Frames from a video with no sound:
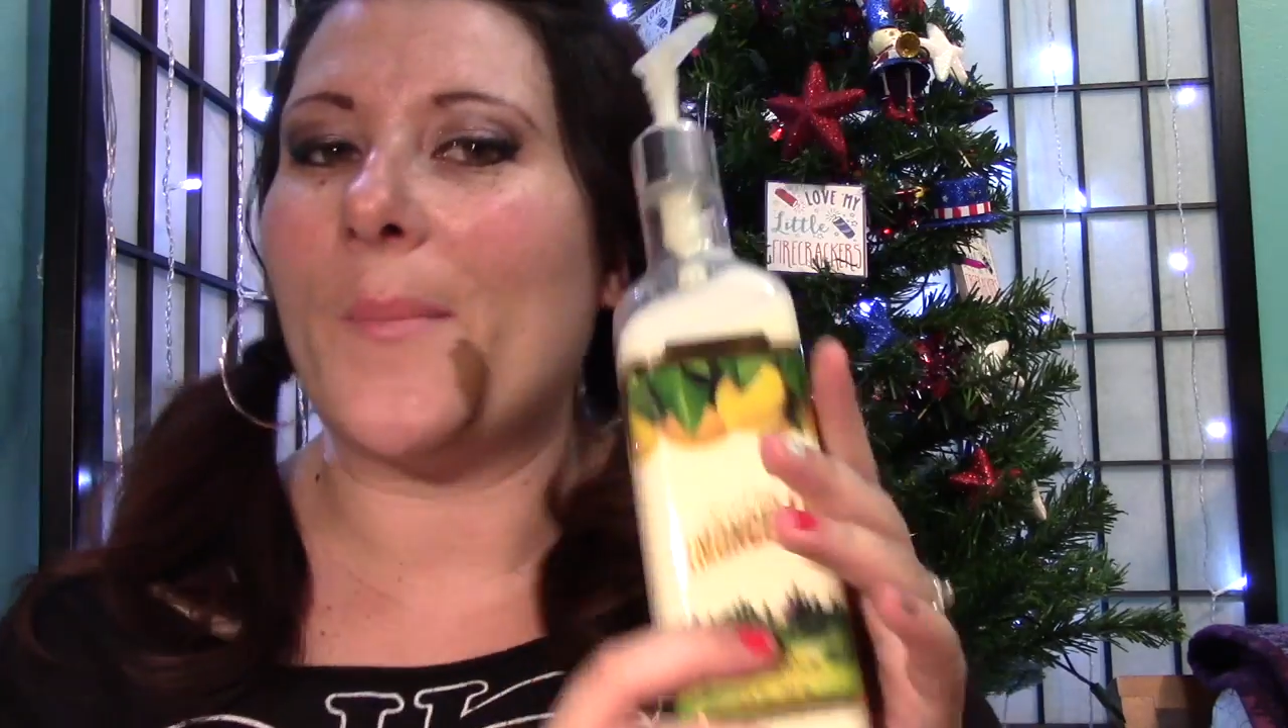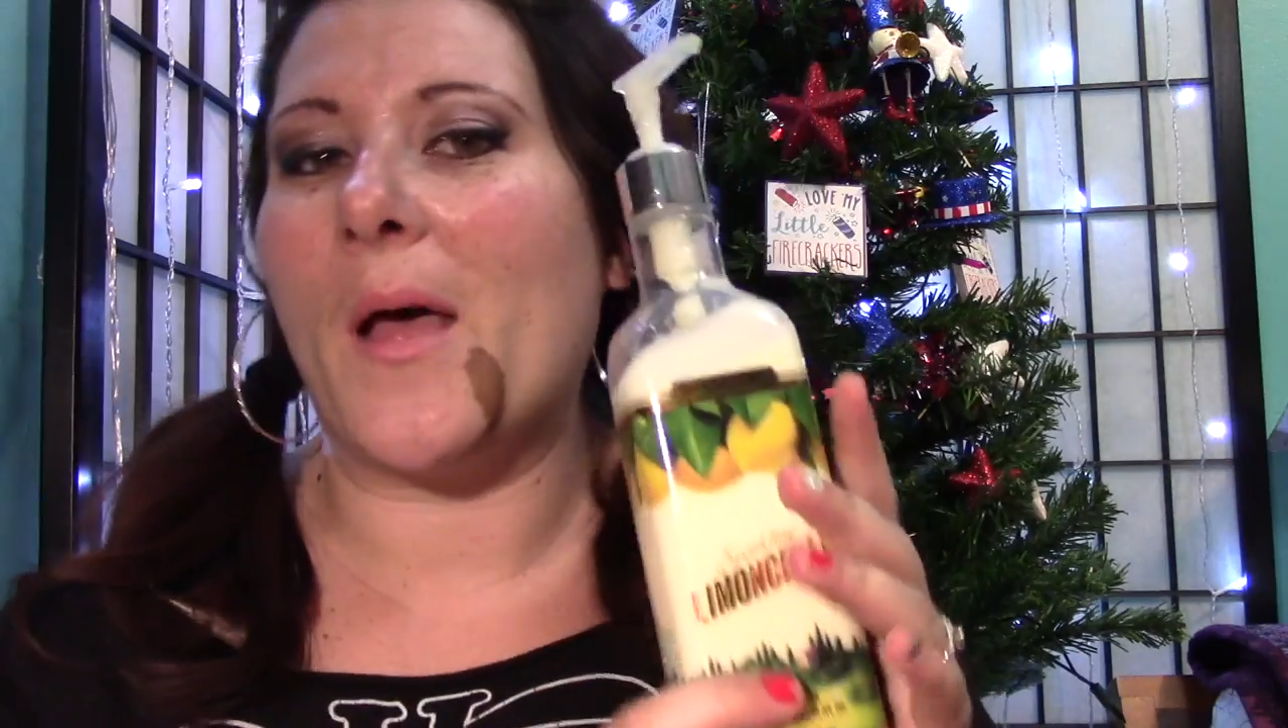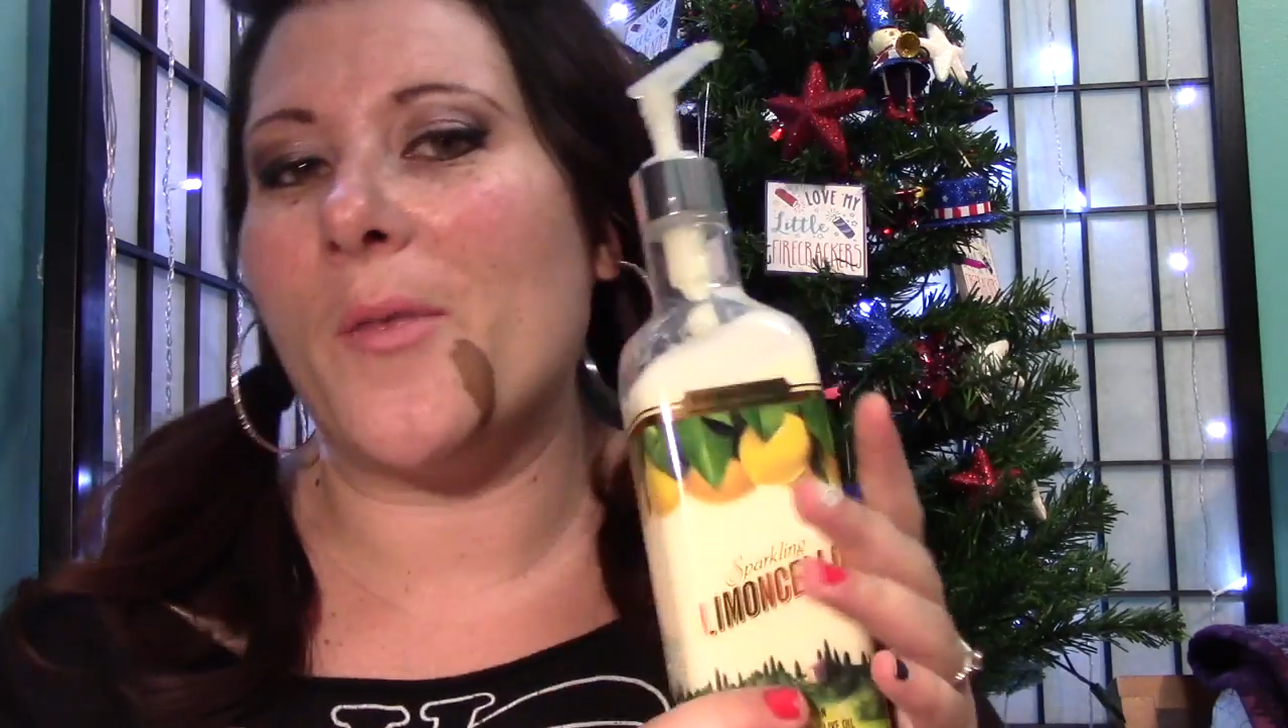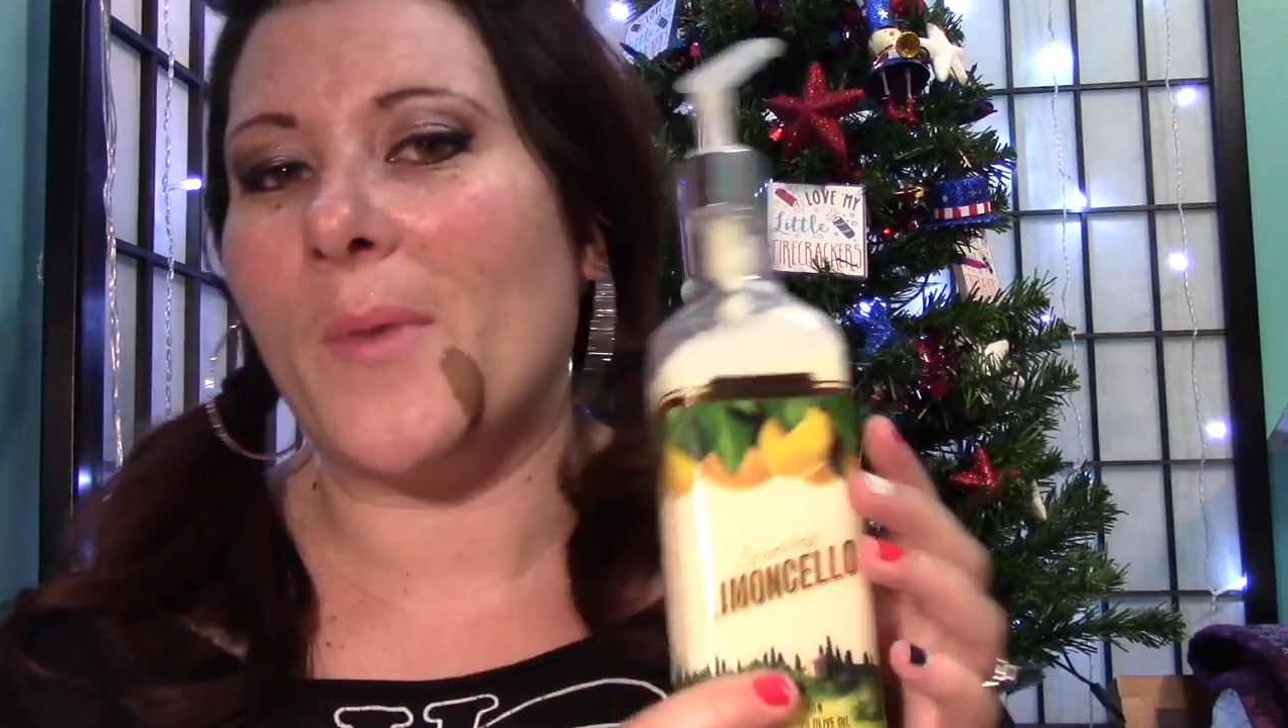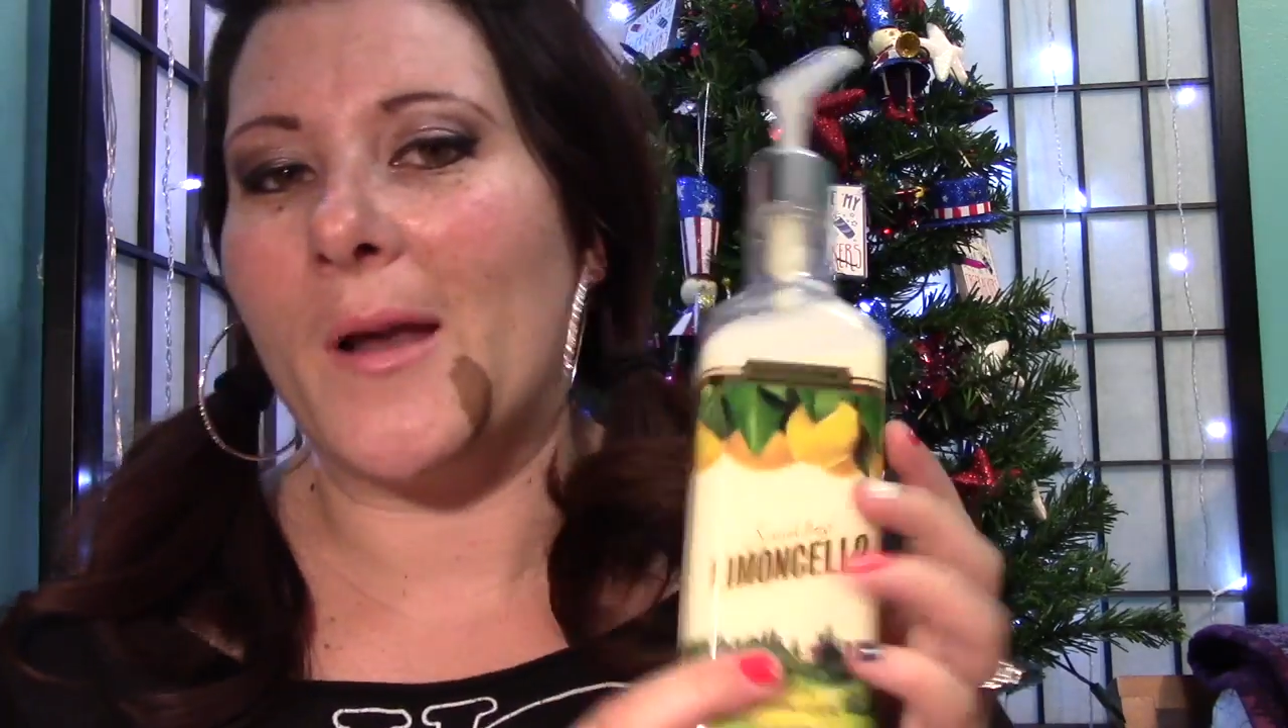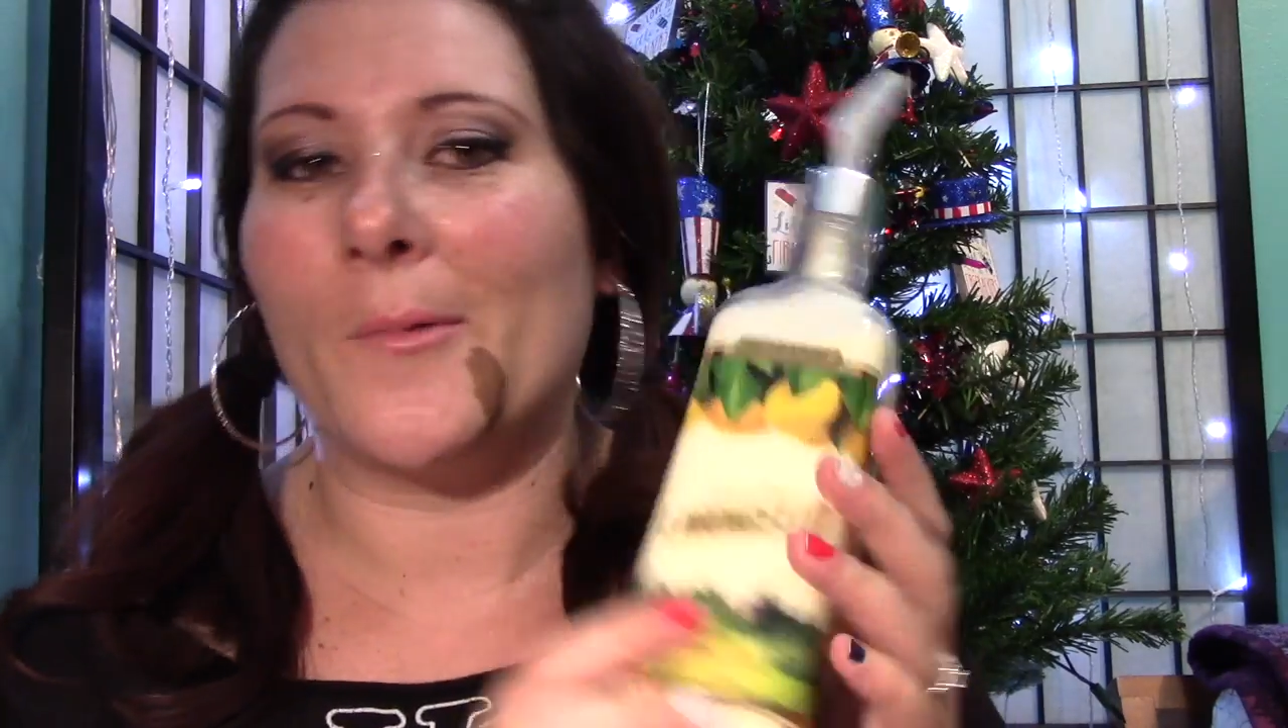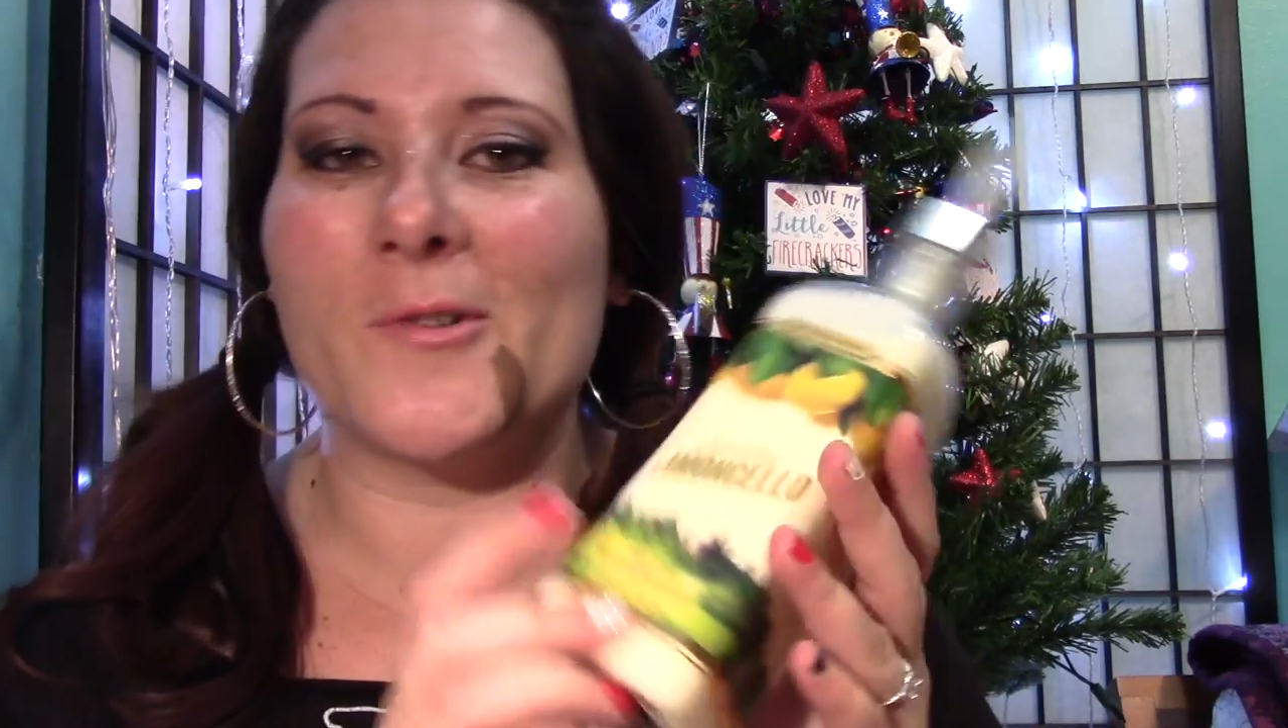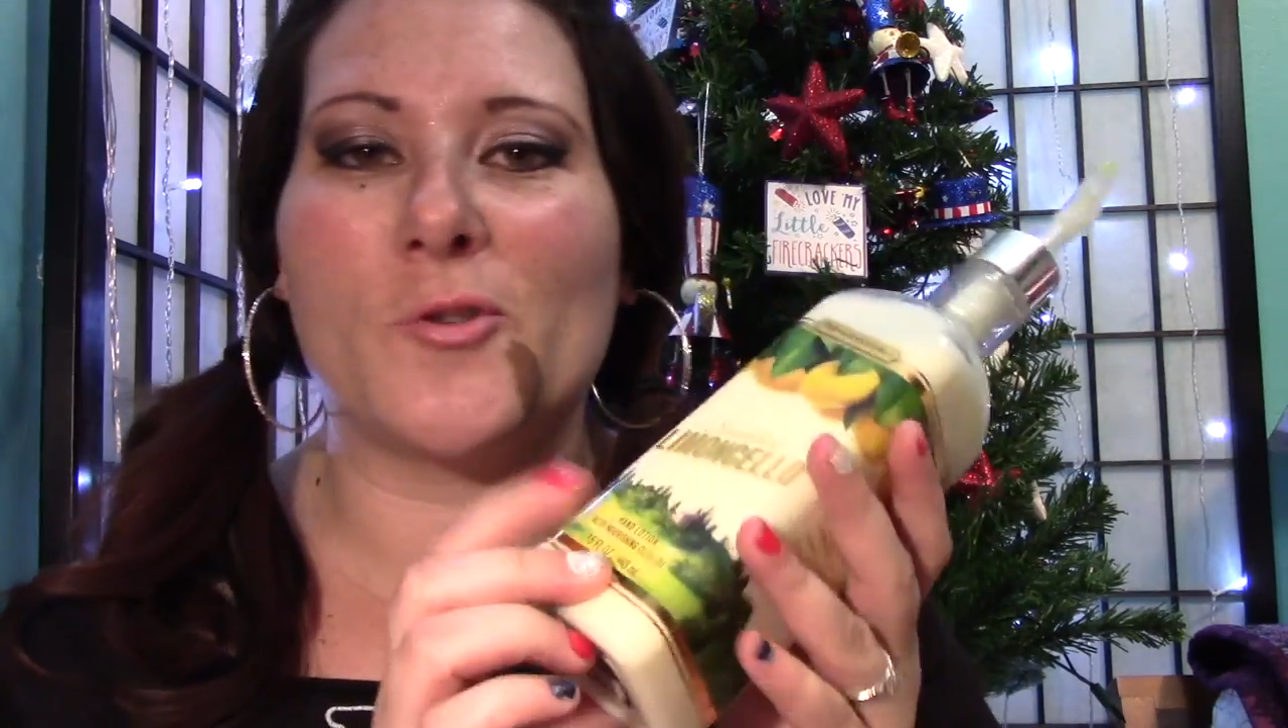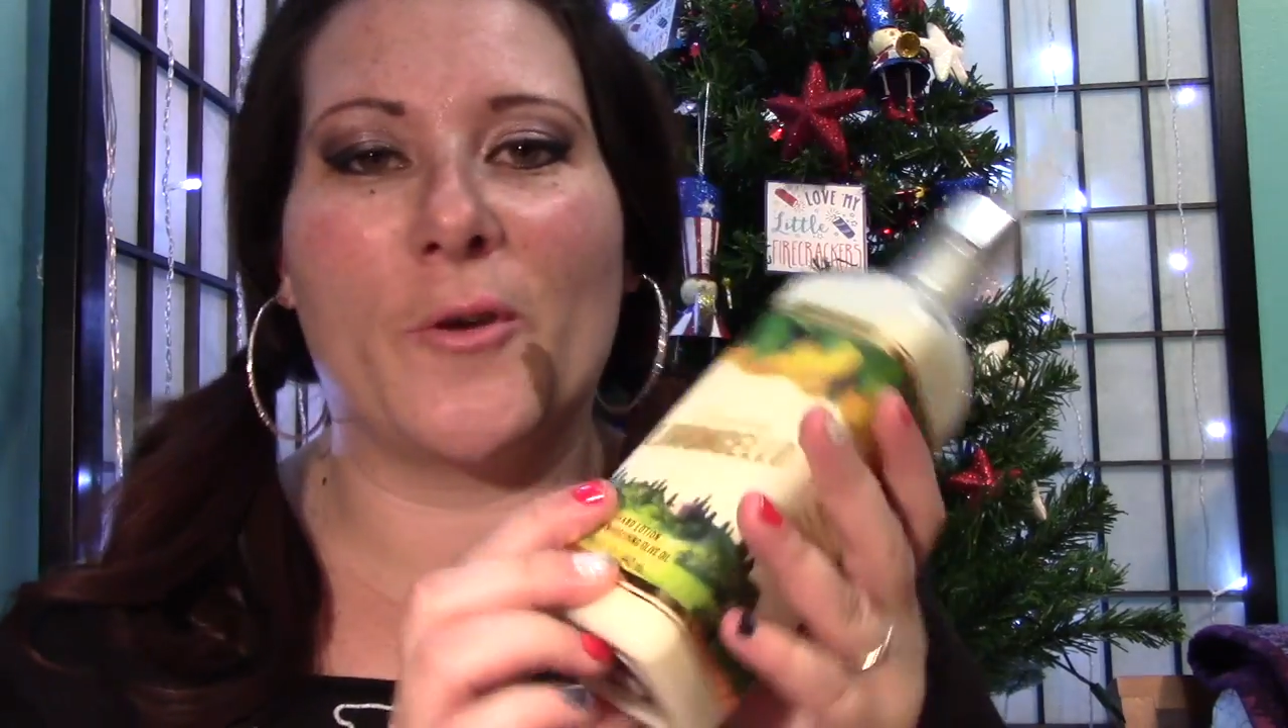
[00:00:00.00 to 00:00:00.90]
Bath & Body Works,